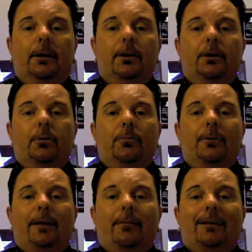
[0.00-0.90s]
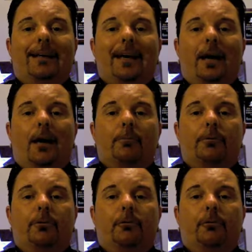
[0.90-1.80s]
you would be able to get up
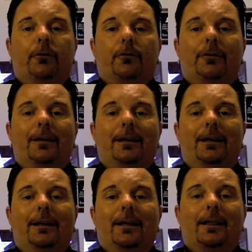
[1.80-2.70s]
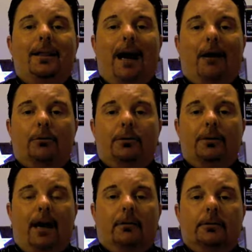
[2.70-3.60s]
to fifteen thousand
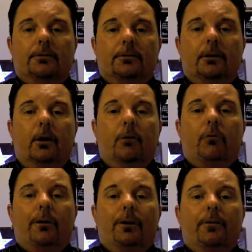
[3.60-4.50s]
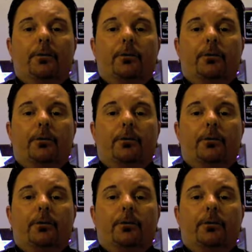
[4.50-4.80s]
dollars for either